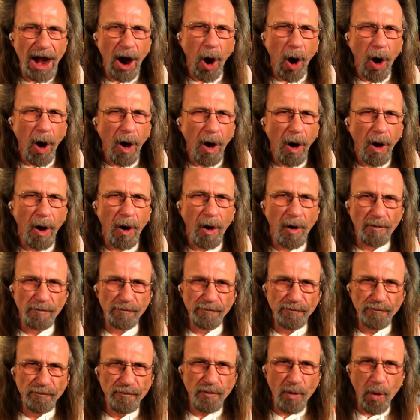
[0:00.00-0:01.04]
All
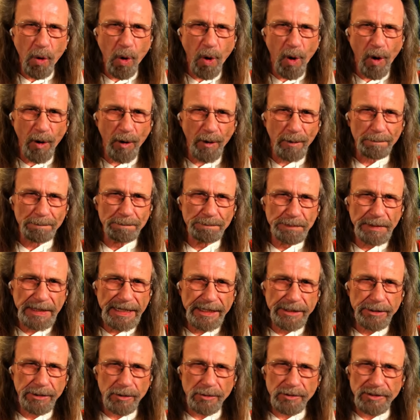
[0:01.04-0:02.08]
four
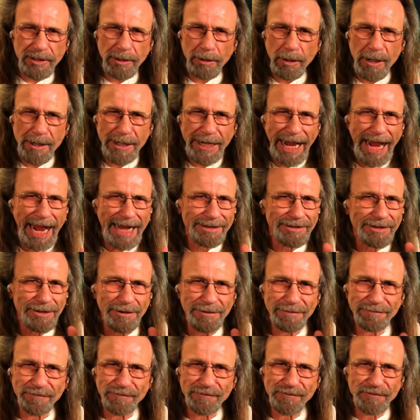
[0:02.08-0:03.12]
Beatles look at their
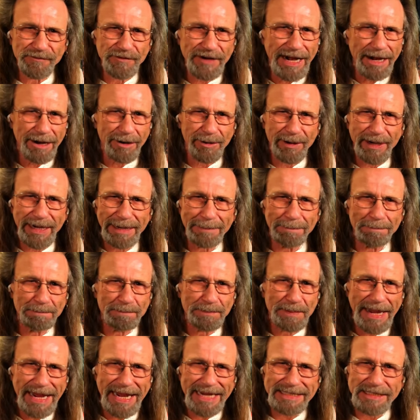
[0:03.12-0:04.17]
very
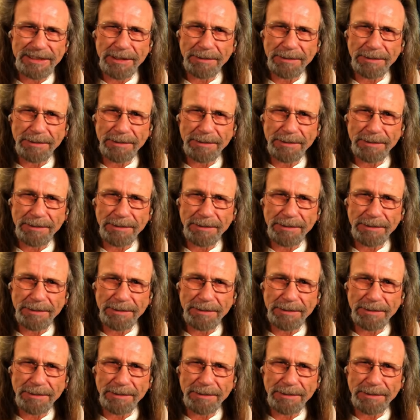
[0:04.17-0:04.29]
best,